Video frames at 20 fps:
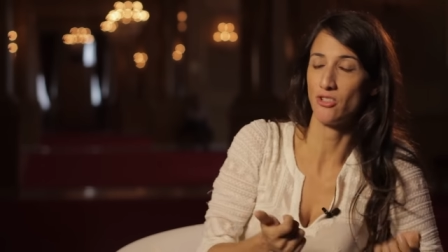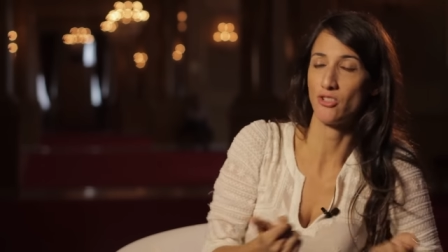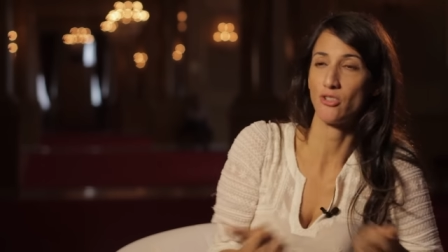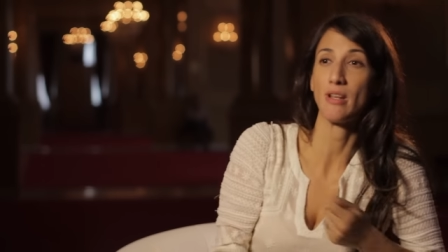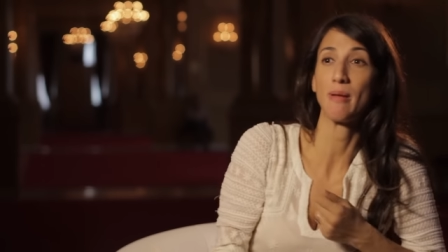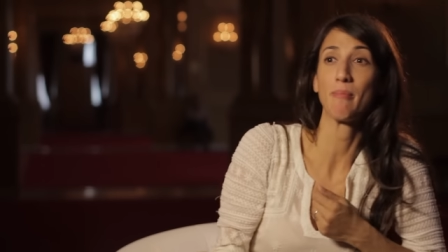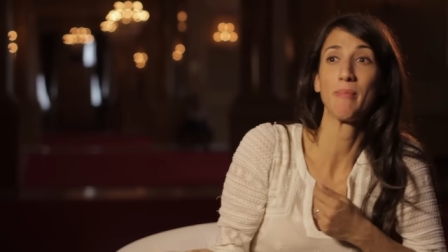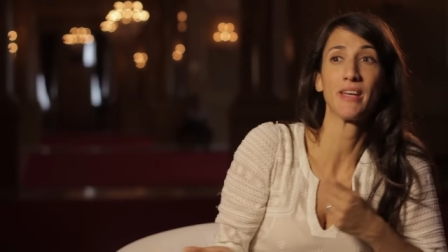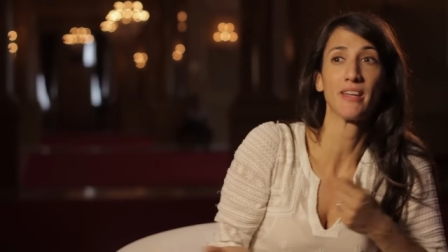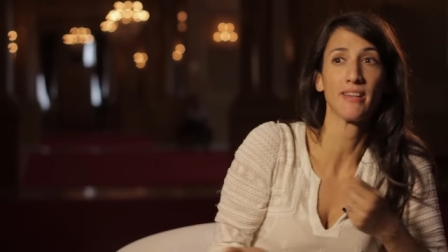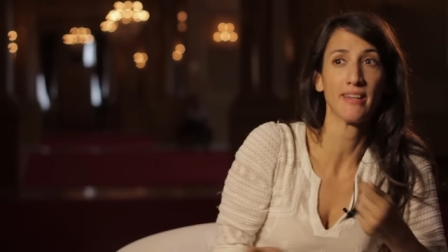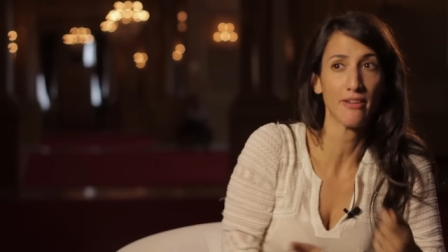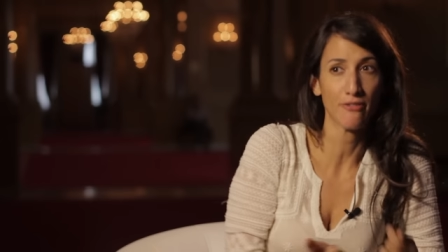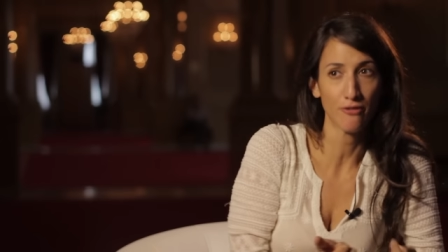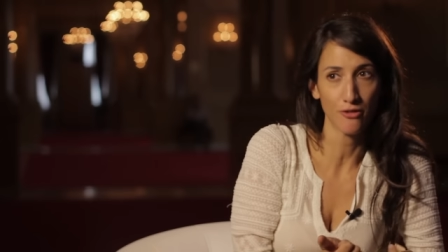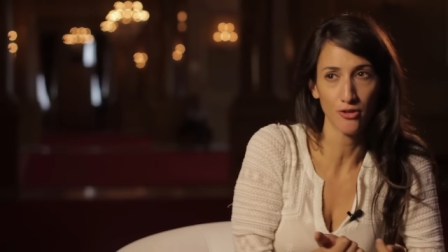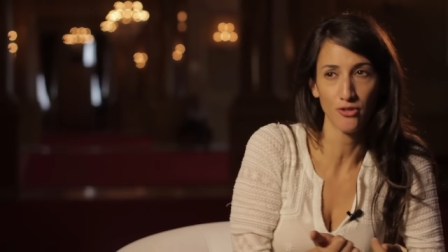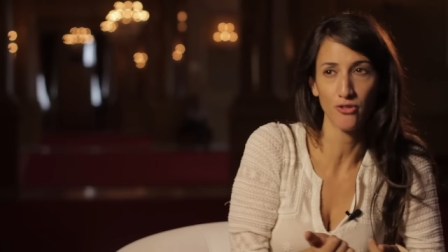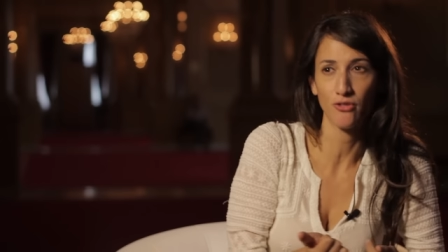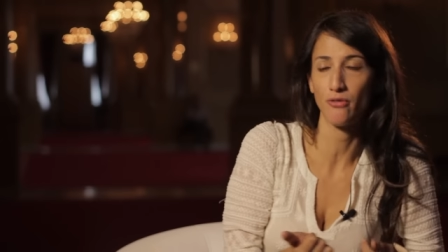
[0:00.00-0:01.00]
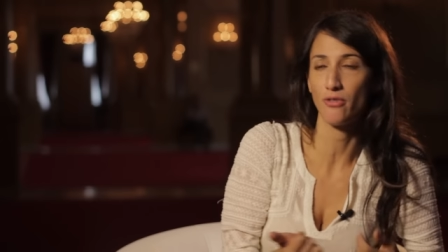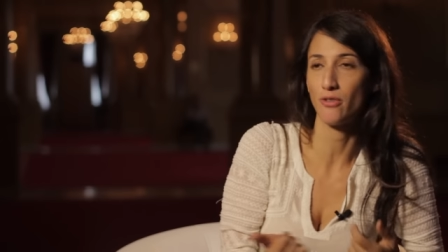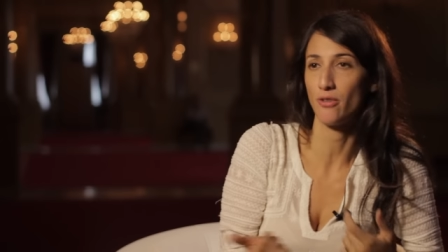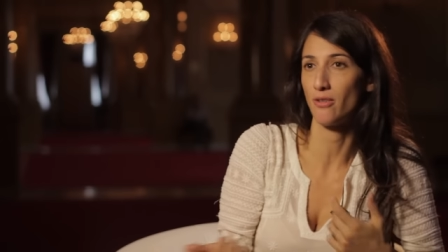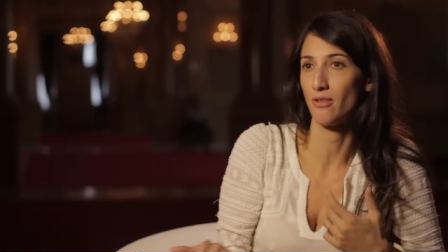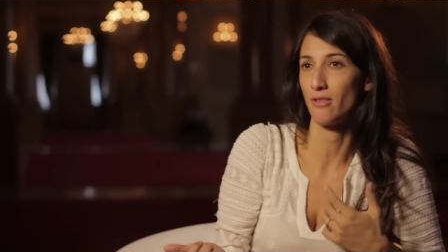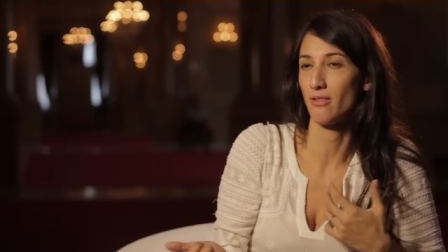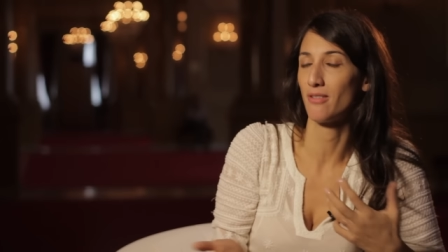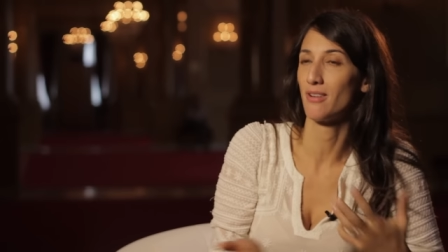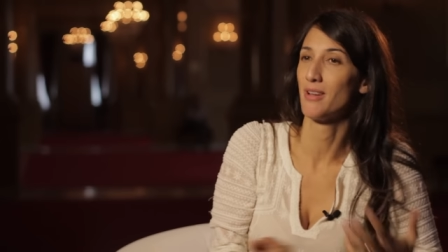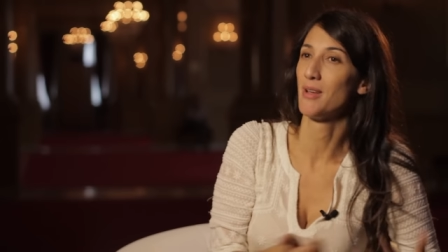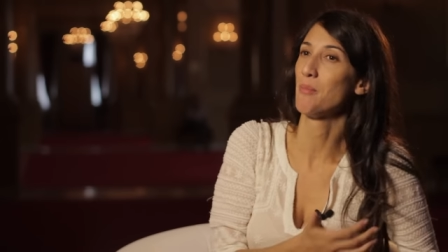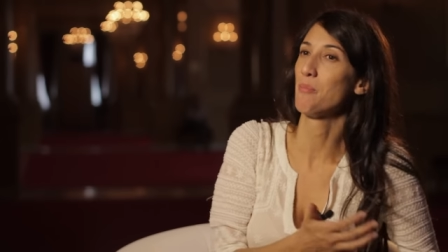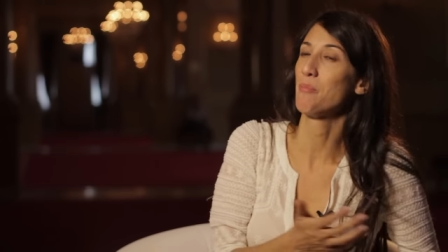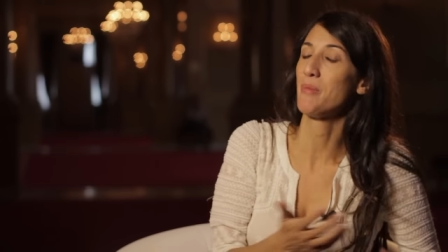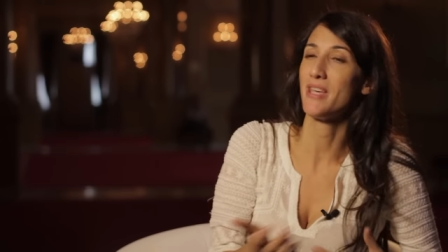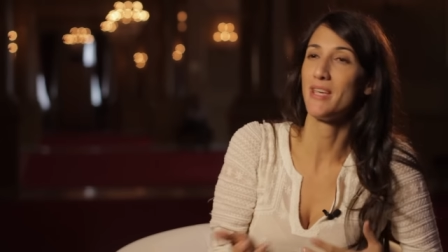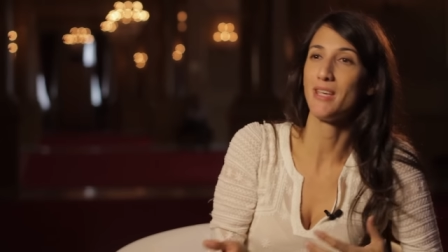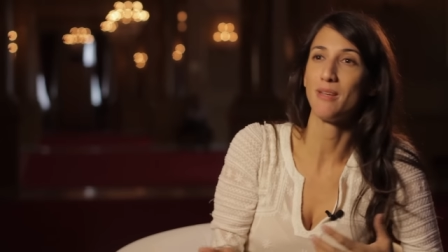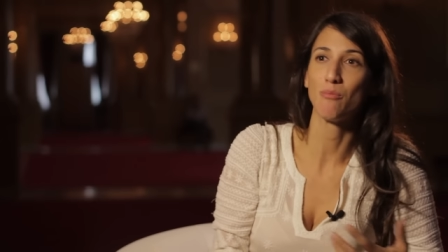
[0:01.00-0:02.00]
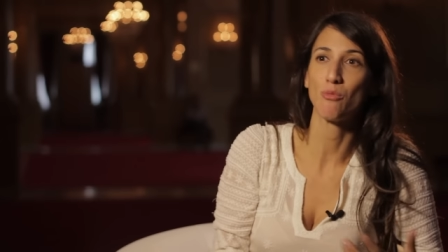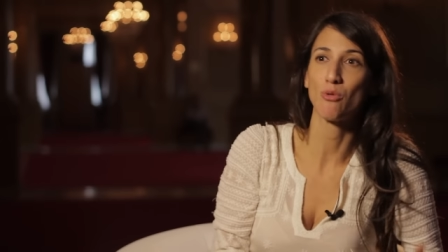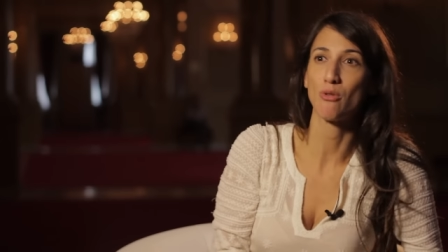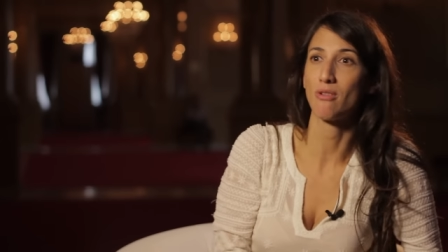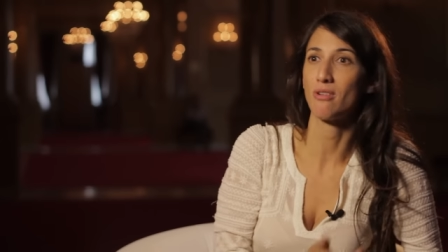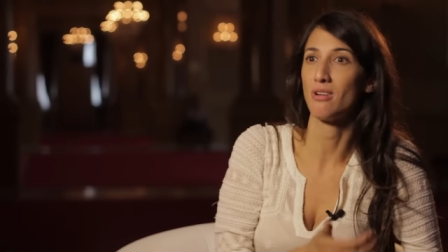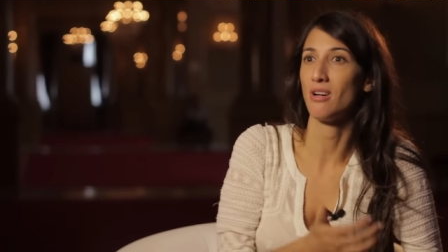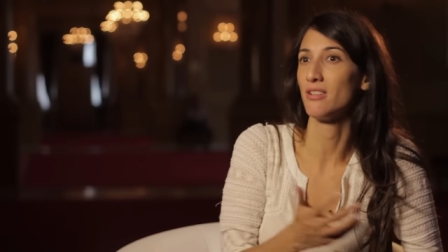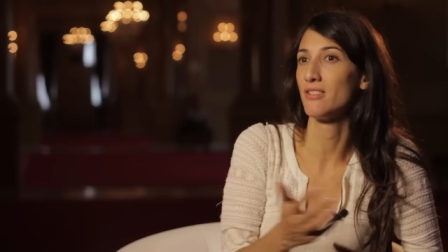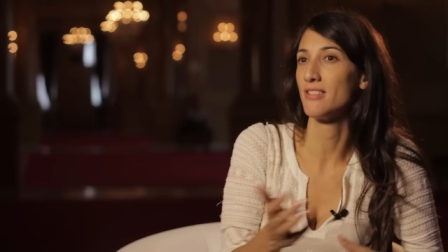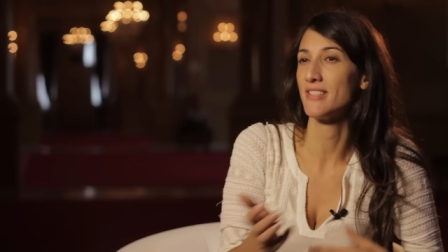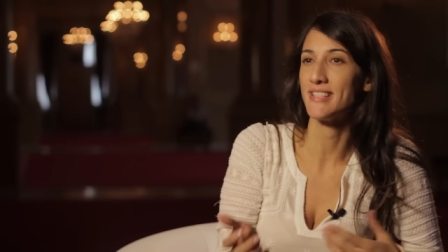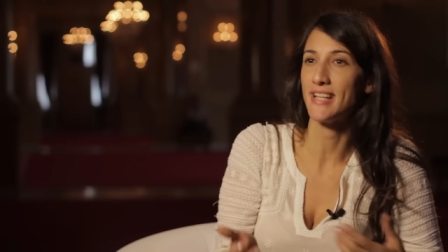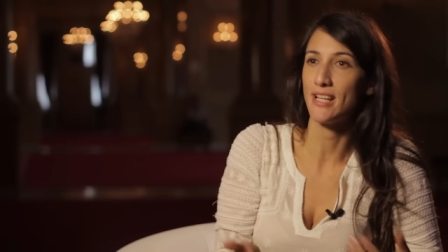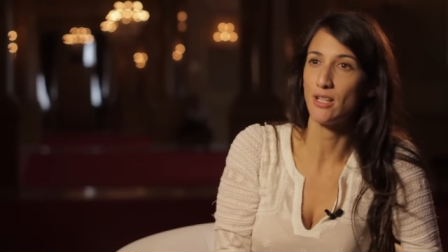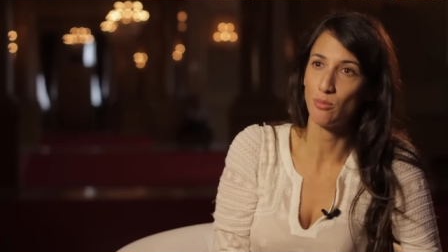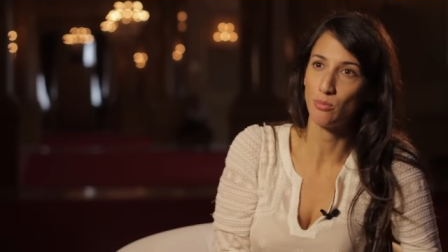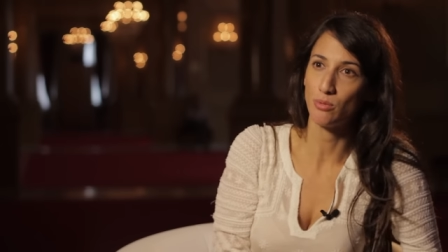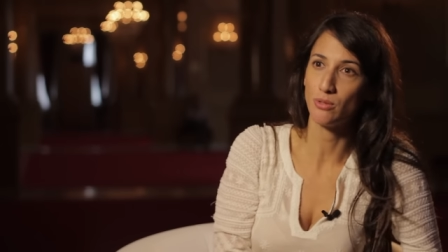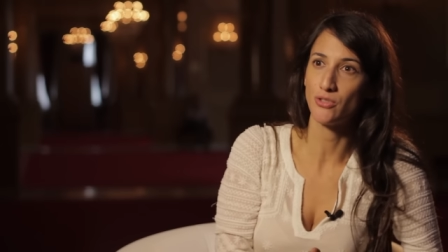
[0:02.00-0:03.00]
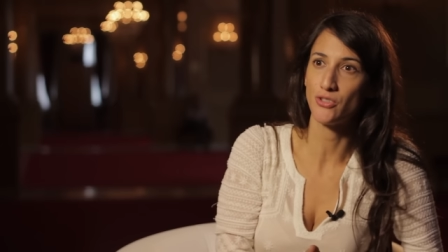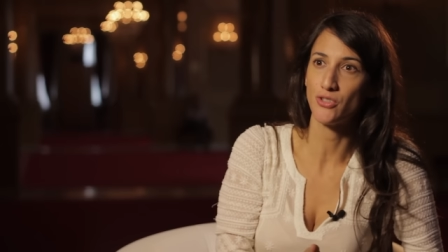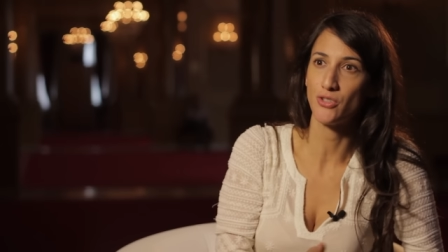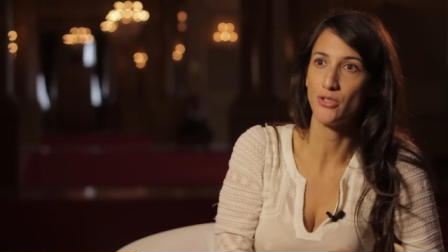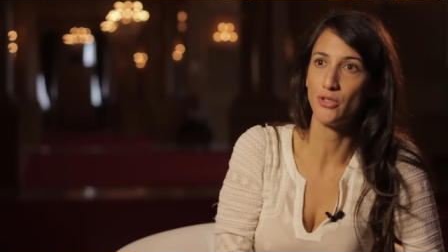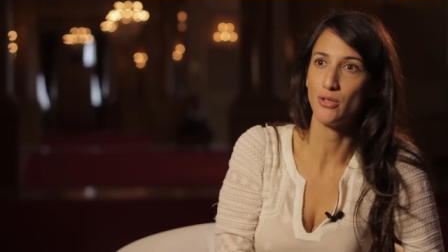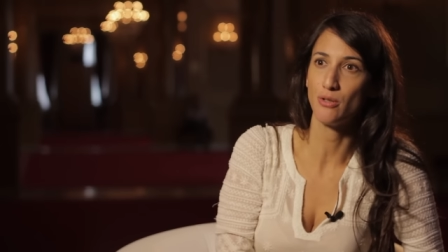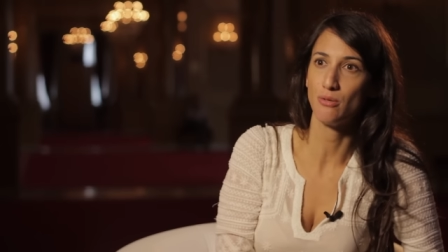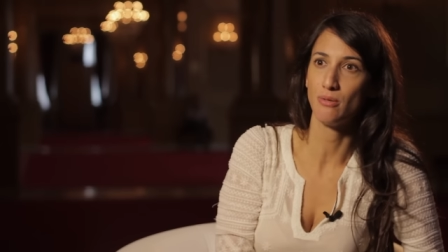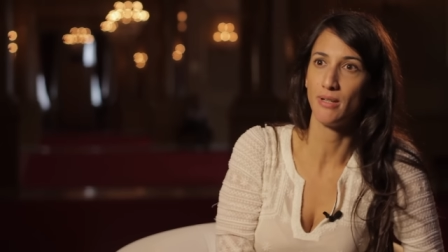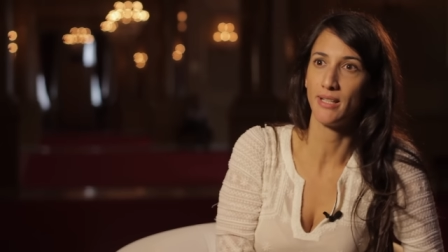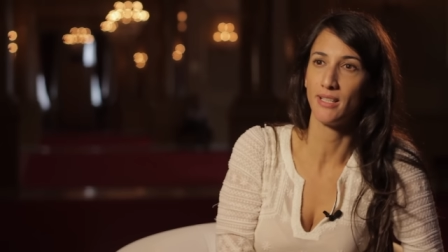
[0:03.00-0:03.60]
Should I make an effort for being more understandable to you?